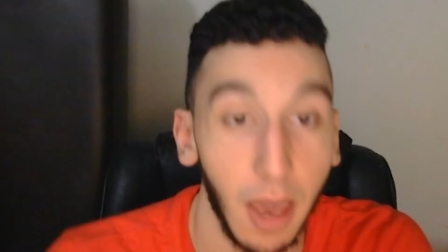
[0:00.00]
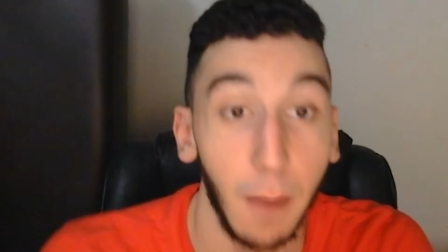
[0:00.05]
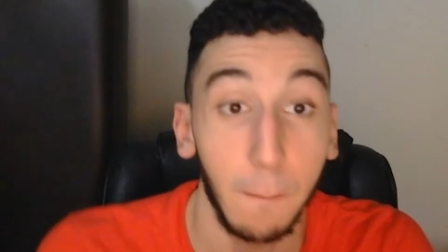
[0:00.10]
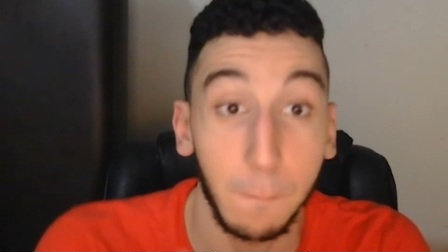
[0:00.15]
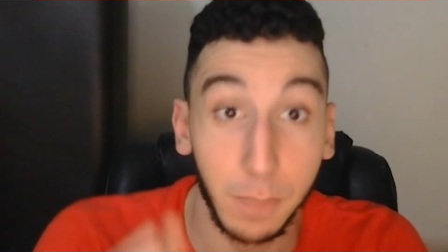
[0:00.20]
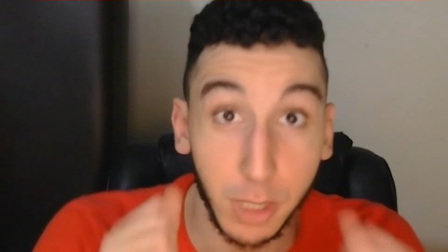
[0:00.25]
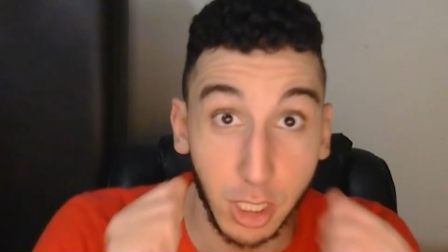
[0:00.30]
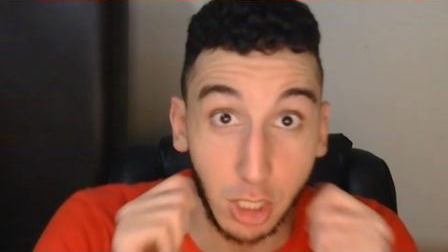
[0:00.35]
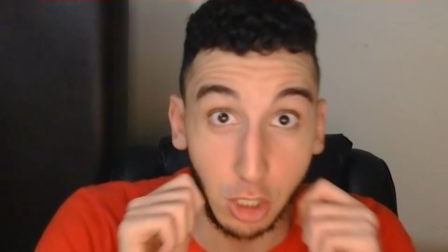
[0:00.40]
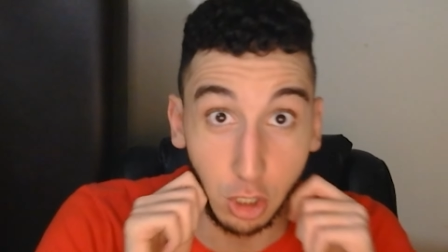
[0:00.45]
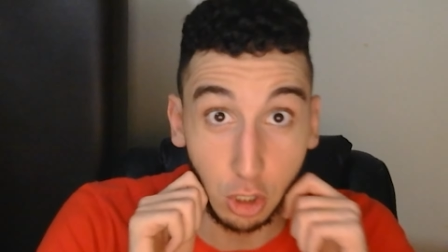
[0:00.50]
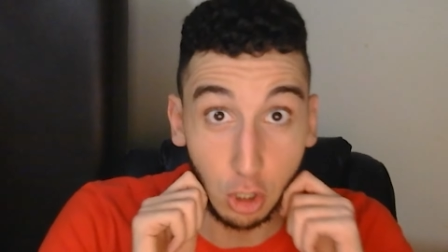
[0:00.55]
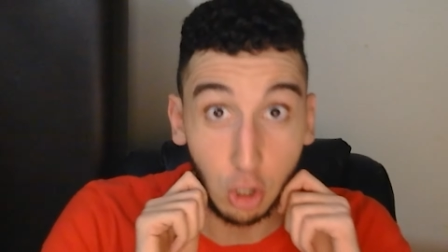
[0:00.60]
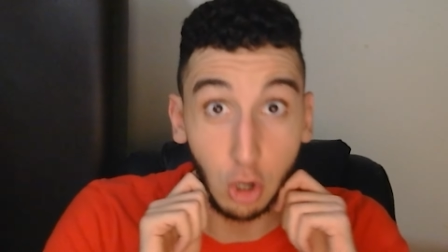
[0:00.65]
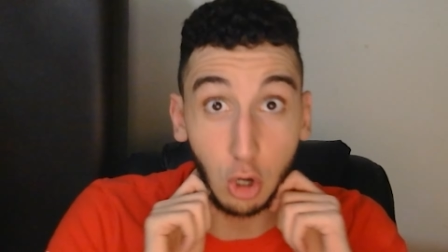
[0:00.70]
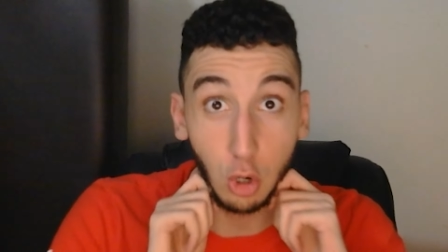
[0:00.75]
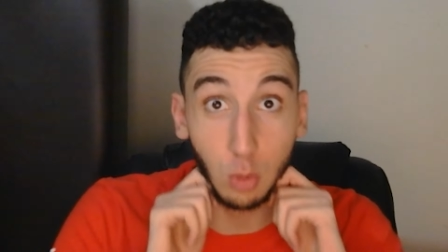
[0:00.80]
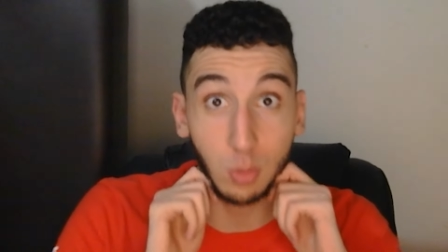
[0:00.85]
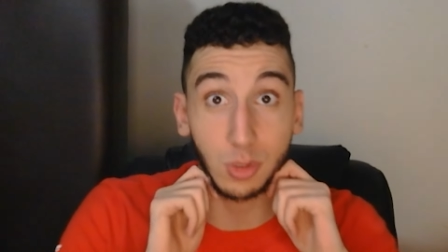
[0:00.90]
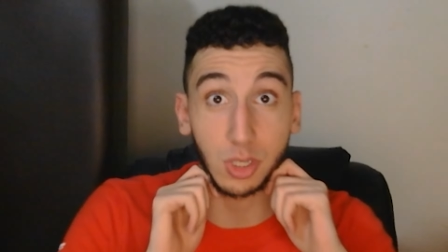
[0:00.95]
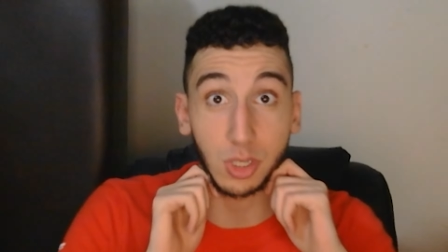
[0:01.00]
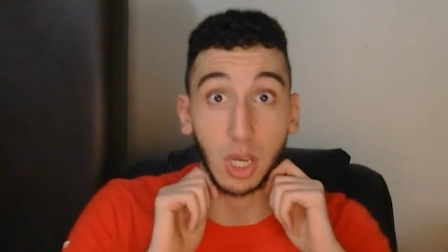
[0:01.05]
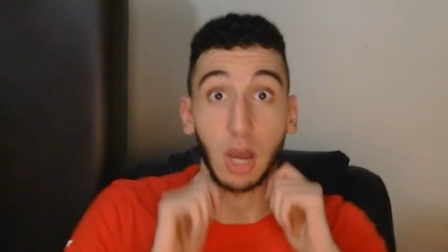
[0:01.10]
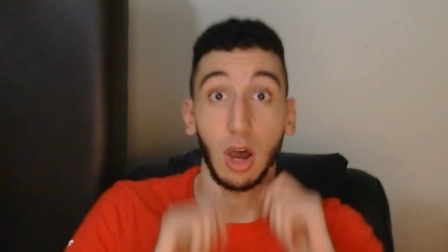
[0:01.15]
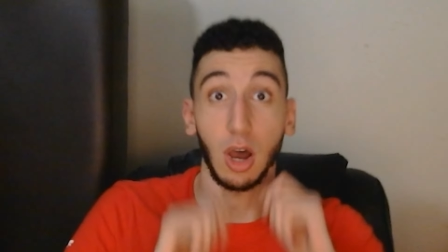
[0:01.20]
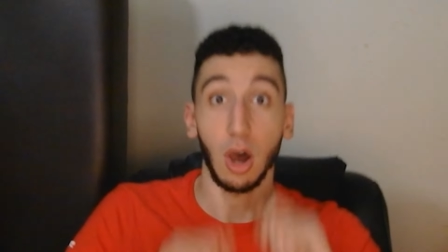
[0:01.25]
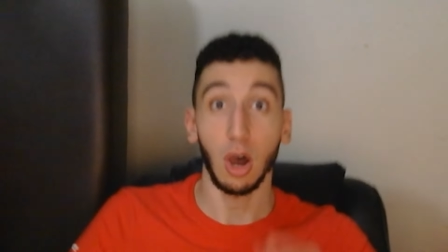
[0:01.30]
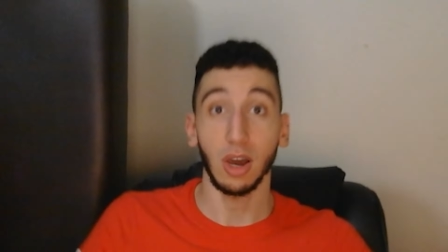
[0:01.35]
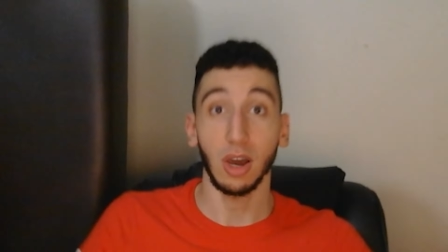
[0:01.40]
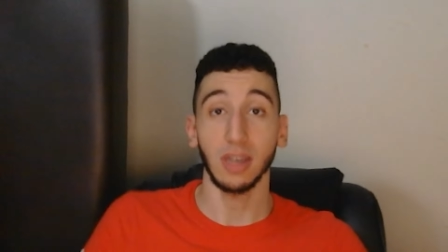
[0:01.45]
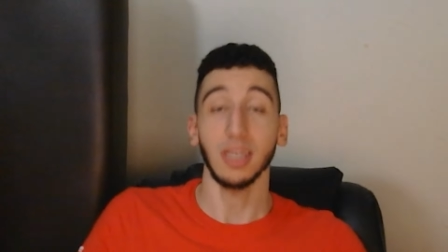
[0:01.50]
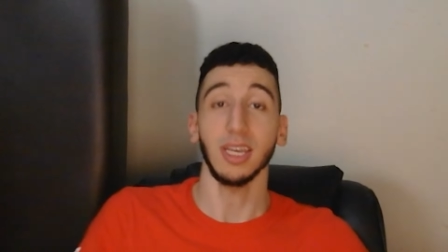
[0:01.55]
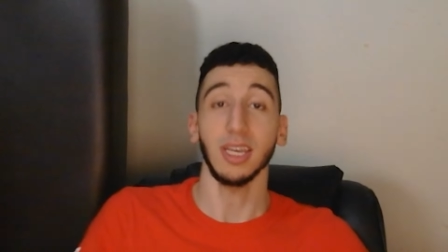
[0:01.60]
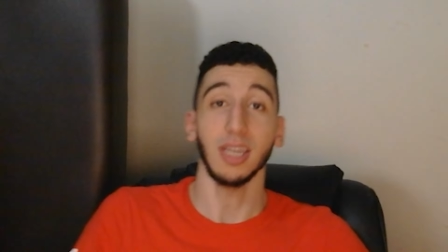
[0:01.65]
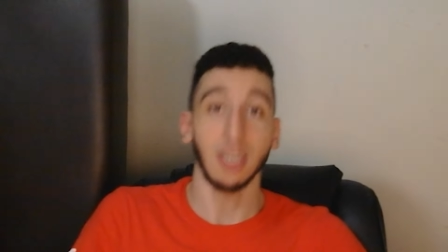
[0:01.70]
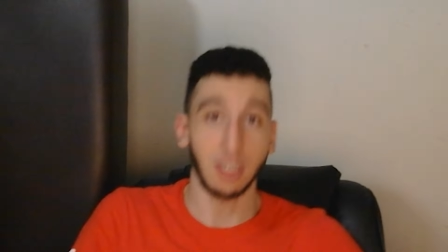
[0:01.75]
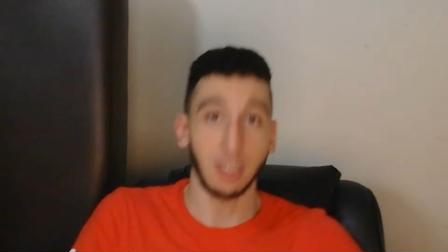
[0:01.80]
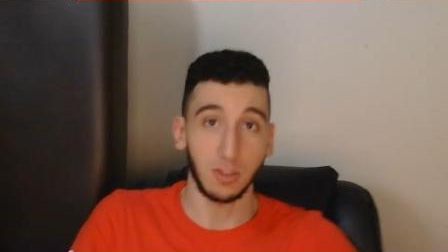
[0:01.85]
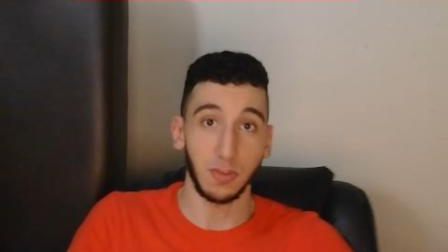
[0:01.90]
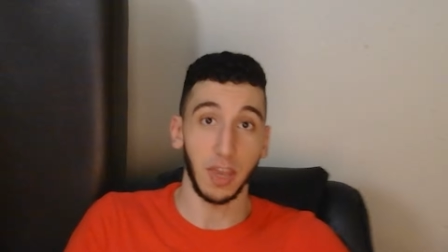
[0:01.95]
pubes on
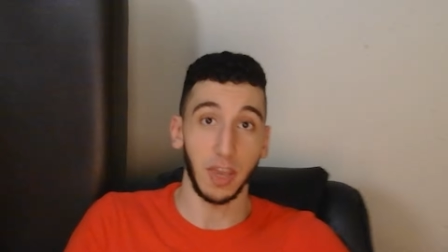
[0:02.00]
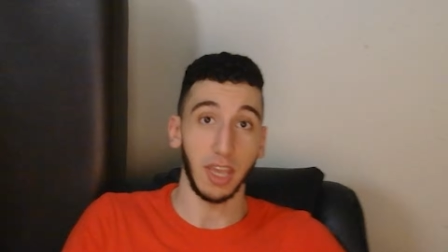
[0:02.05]
his face.